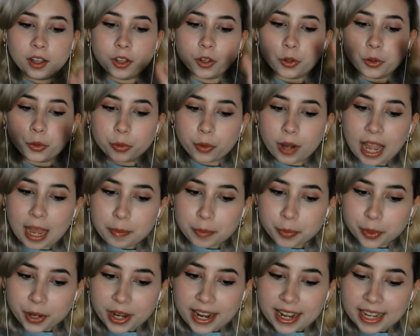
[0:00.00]
Grab
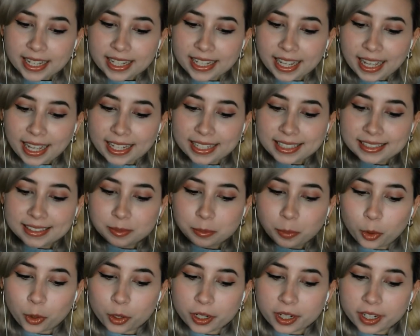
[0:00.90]
Rick and
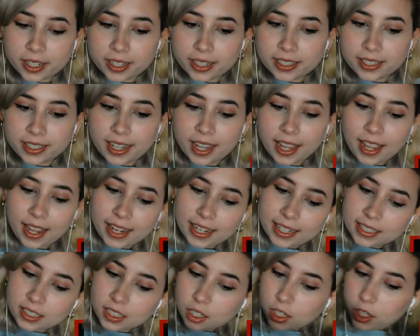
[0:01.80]
Morgan
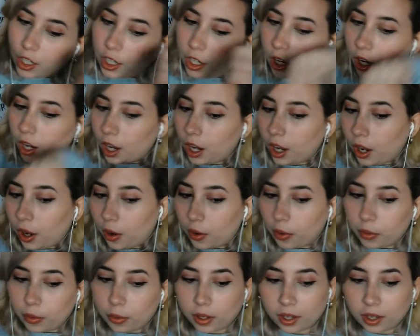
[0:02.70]
and go!